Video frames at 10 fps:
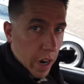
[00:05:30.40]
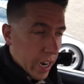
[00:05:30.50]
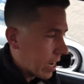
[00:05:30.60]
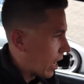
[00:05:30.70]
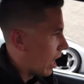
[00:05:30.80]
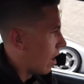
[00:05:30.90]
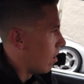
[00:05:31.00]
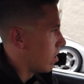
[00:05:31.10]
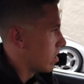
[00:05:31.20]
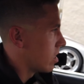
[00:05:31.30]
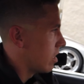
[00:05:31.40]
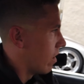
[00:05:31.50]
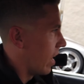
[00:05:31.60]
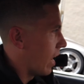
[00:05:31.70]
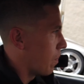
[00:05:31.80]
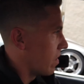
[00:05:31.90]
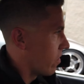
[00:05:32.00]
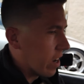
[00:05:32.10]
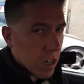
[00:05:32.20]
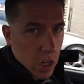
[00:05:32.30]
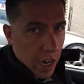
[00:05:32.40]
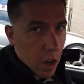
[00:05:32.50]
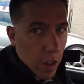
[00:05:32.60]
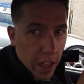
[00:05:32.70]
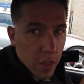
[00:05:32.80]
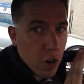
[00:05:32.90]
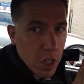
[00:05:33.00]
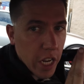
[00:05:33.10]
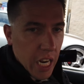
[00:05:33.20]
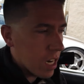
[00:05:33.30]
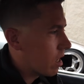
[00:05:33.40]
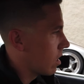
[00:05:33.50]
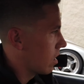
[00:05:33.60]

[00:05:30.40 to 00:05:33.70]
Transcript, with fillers: Ready to go. See what happens here. Try to go that 13.